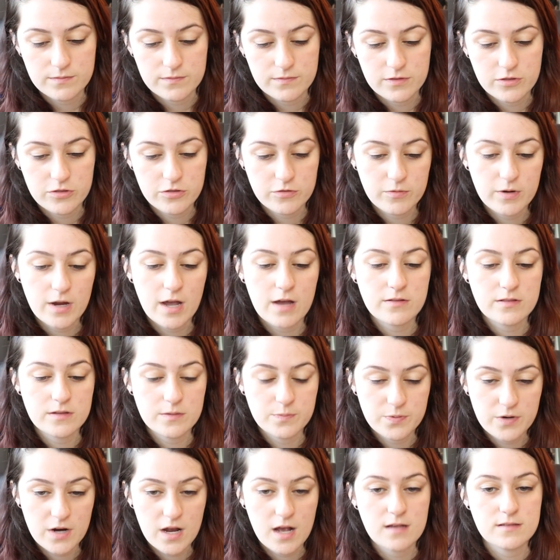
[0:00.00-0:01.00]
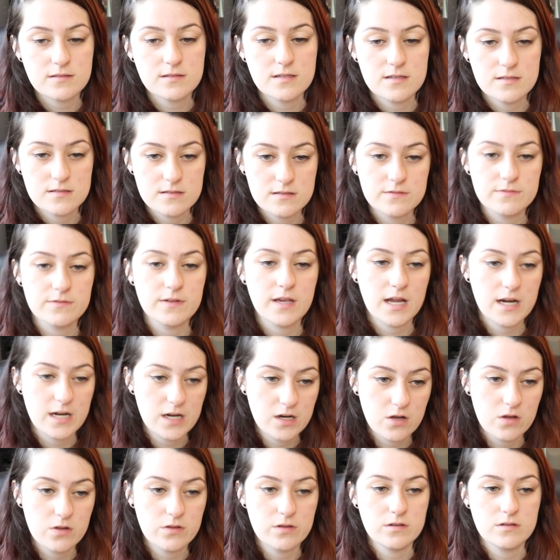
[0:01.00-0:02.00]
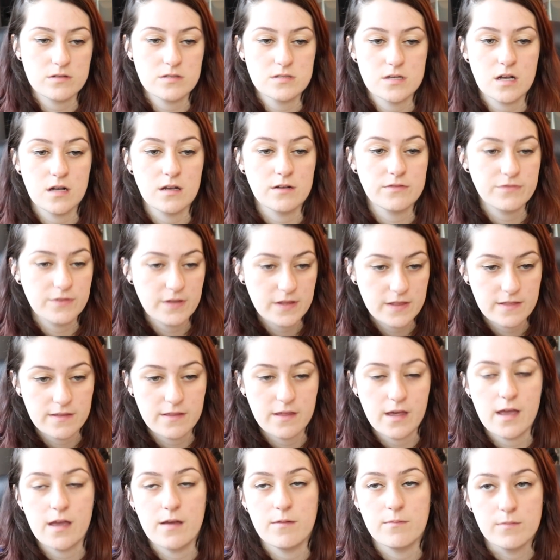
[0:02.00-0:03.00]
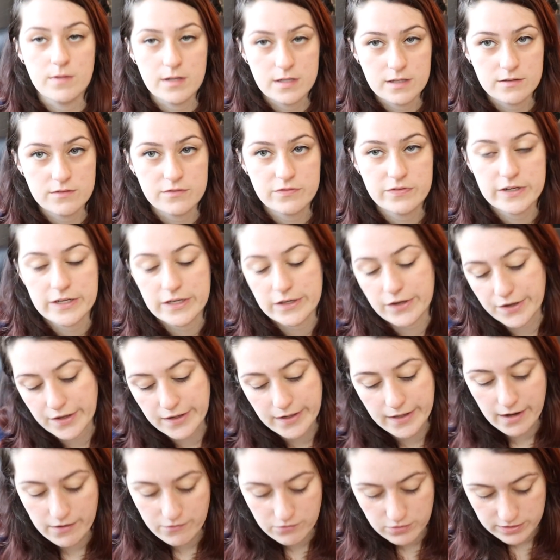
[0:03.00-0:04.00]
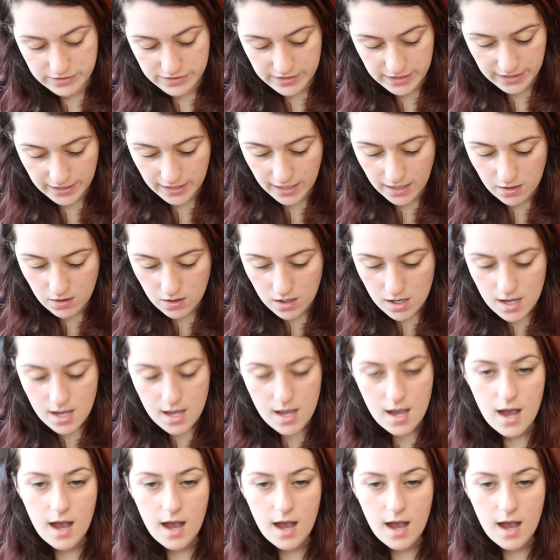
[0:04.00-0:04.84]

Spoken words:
throughout the process of getting all their stuff and them and figuring everything out,